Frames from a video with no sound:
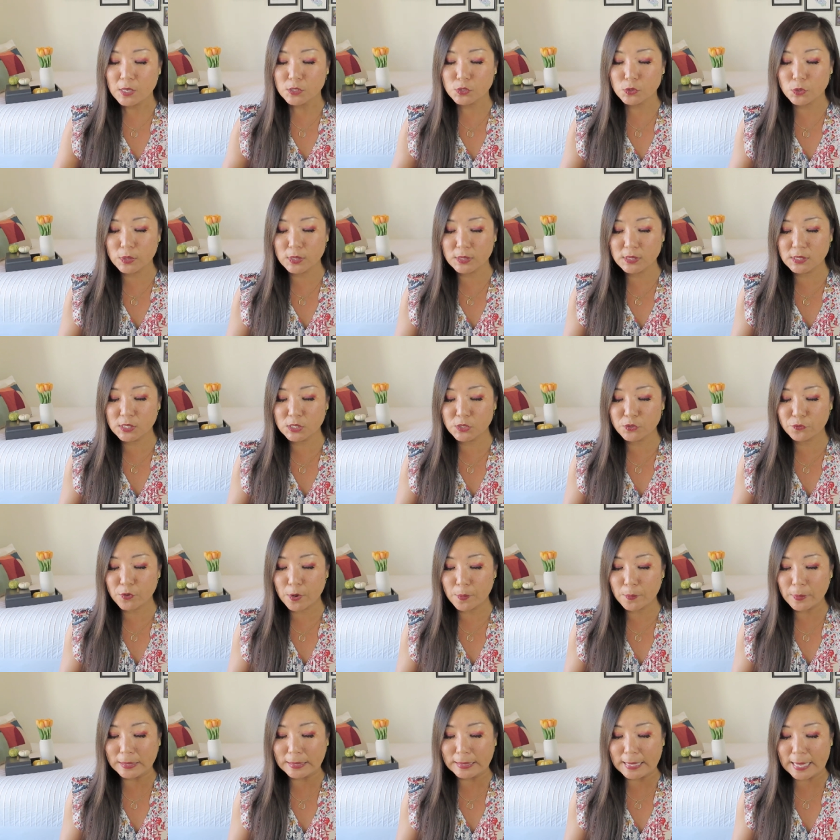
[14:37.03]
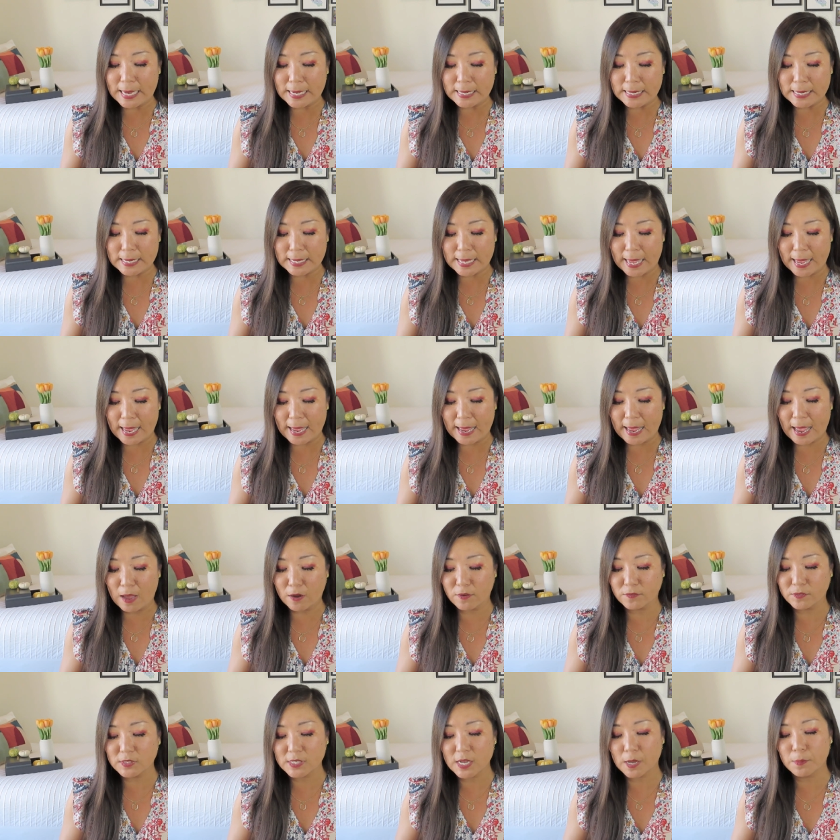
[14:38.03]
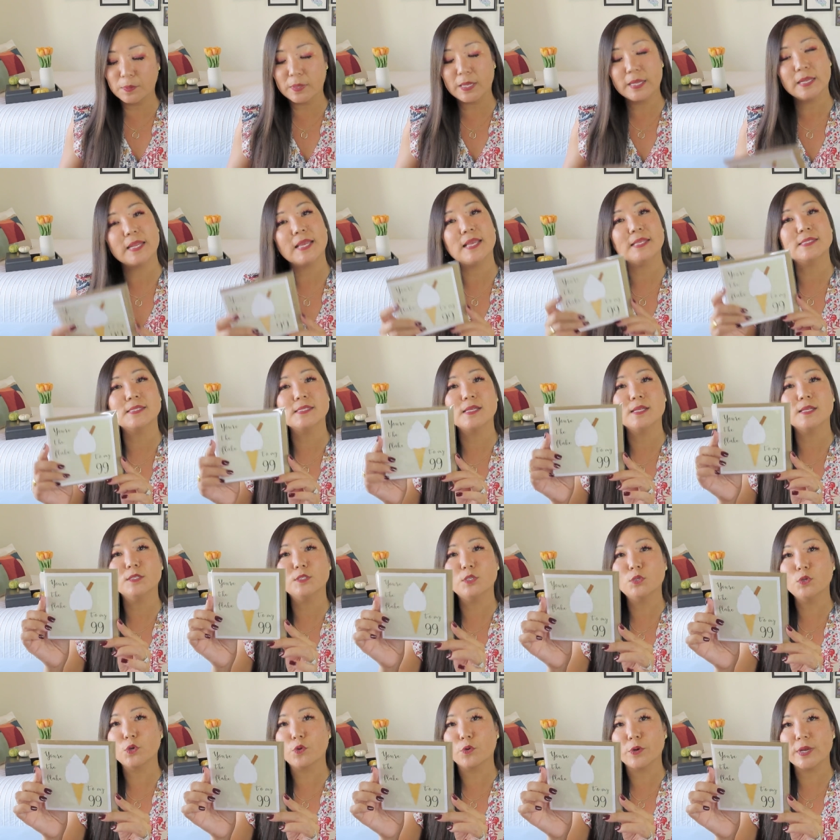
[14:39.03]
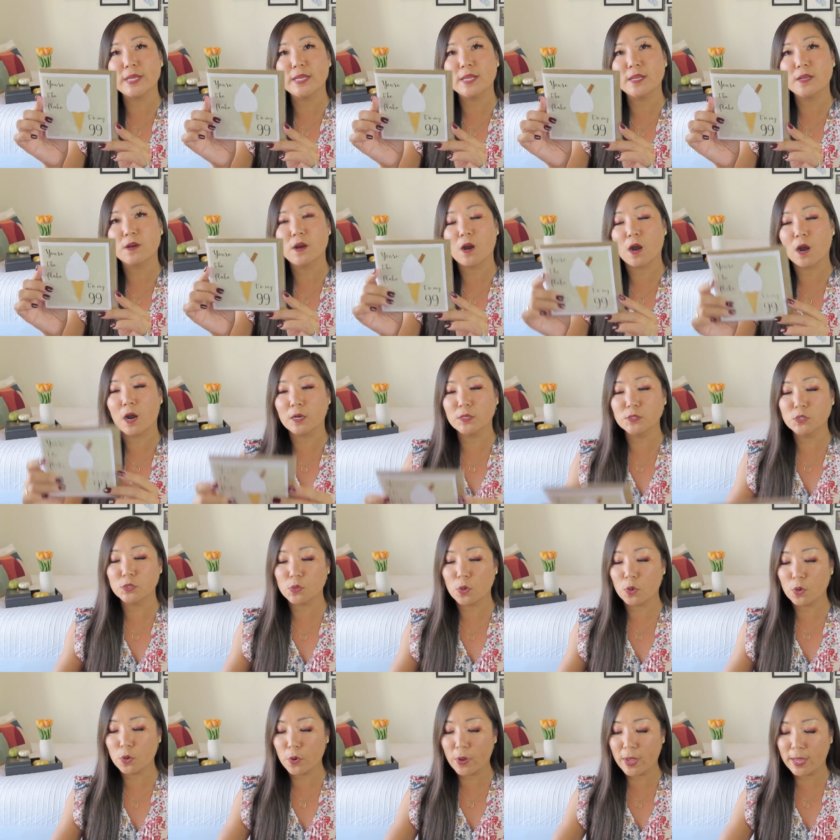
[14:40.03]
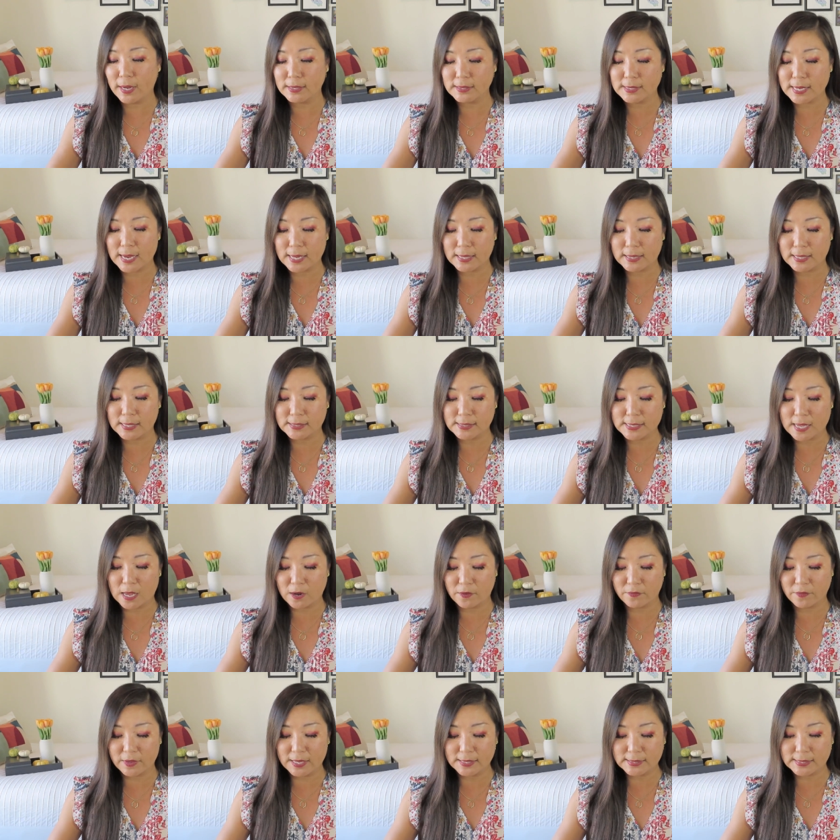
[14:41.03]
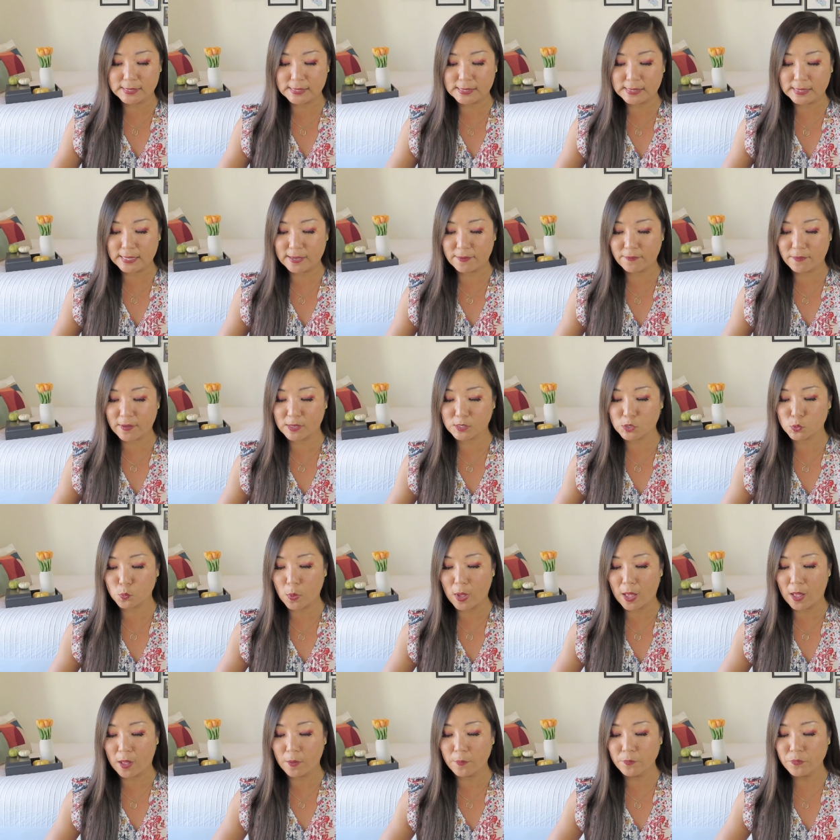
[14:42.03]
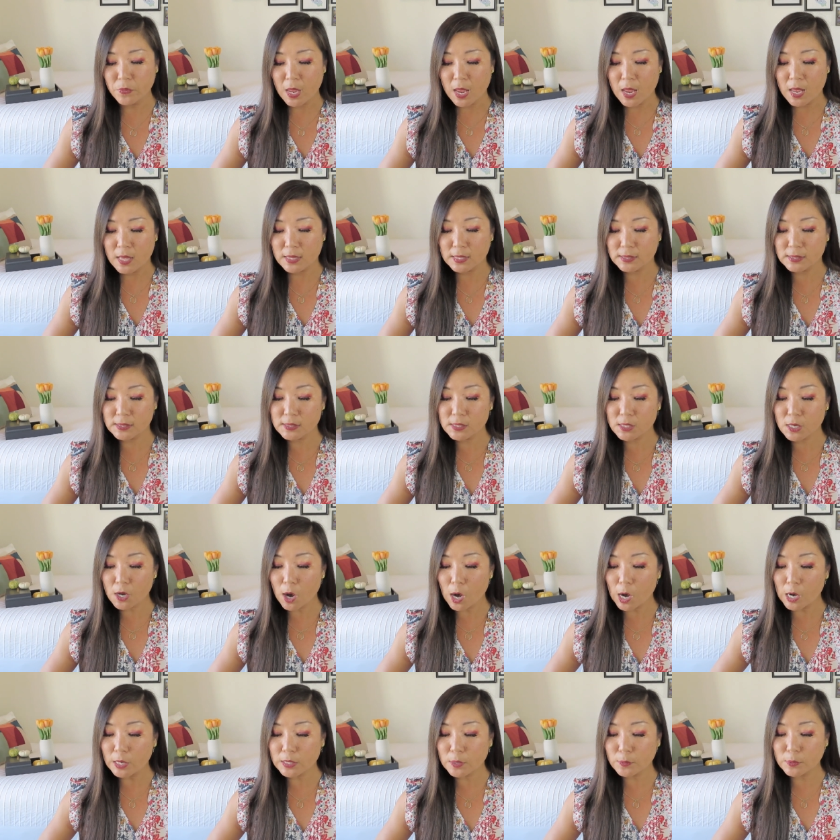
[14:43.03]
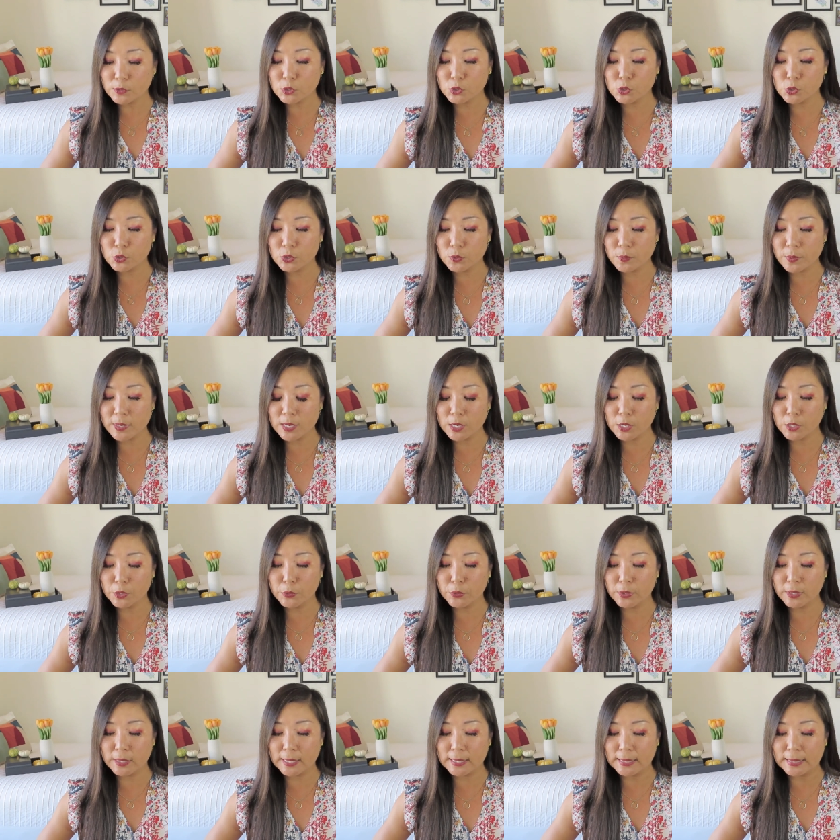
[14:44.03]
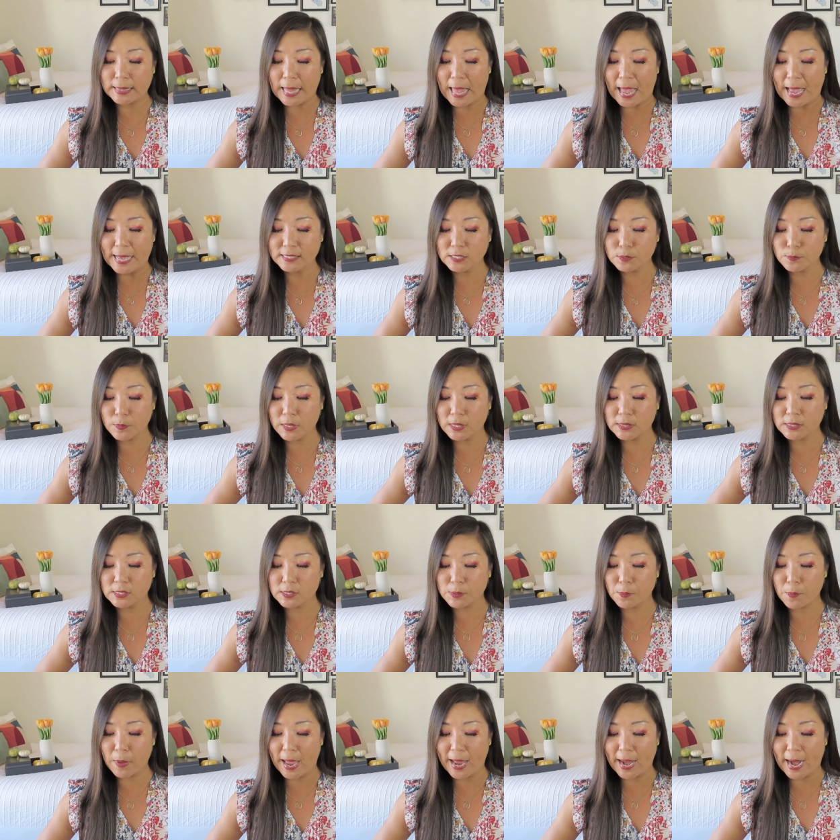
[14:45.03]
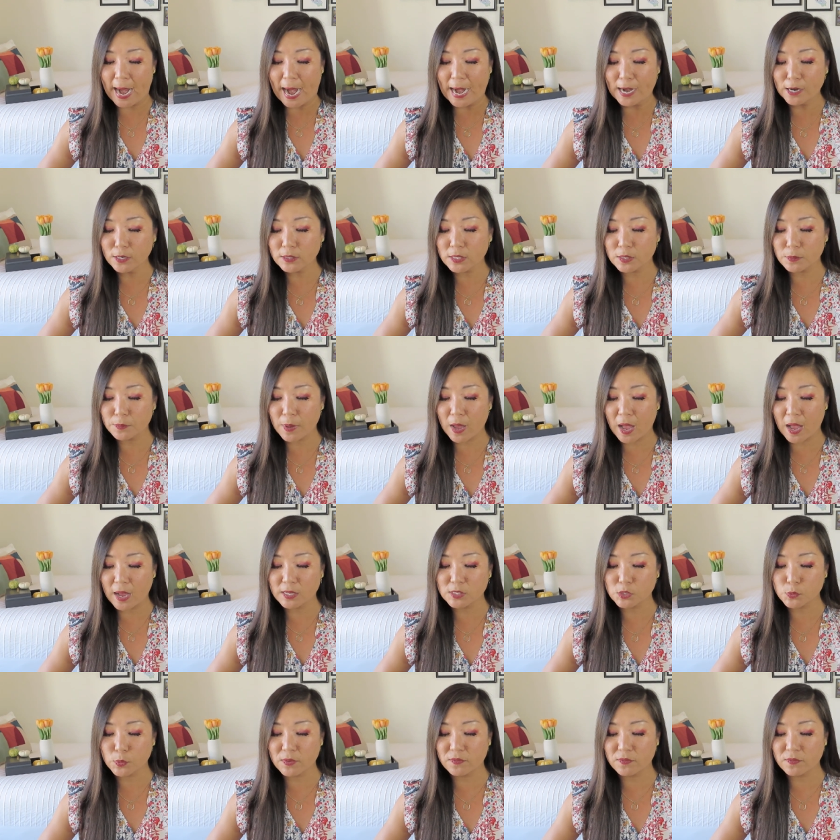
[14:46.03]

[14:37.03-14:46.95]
So this is from Lainey K out of Dublin. It's a little greeting card, so I'll go ahead and take this out of its sleeve as well. This is a card that was due to be included in last month's My Ireland Box.